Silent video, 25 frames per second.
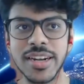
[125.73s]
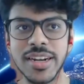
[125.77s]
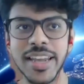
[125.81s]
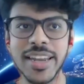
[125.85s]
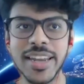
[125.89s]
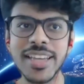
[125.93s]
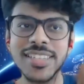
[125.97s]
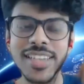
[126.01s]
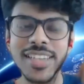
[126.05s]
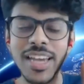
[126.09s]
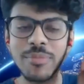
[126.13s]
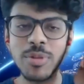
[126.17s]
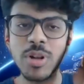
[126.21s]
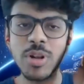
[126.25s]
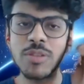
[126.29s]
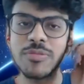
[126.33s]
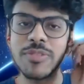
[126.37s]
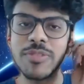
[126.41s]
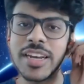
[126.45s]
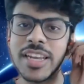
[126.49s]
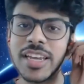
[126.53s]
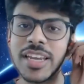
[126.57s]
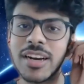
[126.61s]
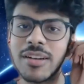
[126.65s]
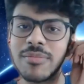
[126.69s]
an example of
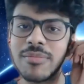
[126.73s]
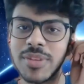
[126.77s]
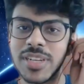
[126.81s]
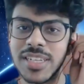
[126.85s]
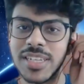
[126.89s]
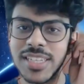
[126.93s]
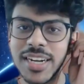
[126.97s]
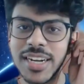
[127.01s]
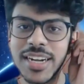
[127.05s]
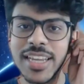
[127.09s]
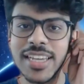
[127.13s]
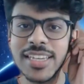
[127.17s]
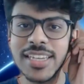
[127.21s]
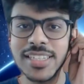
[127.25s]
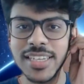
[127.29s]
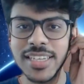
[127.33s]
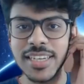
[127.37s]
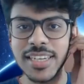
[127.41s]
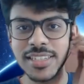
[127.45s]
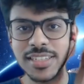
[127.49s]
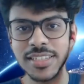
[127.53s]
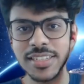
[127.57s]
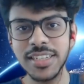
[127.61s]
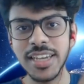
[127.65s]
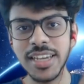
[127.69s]
any company. Say
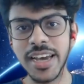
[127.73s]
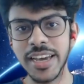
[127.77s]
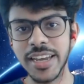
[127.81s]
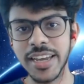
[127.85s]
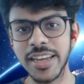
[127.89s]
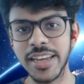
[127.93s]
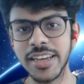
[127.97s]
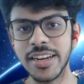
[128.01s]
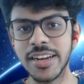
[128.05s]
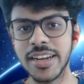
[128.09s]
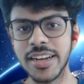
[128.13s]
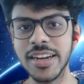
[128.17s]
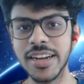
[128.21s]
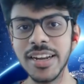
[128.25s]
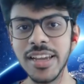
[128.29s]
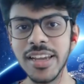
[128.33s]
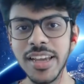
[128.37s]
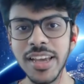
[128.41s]
TCS is hiring, right?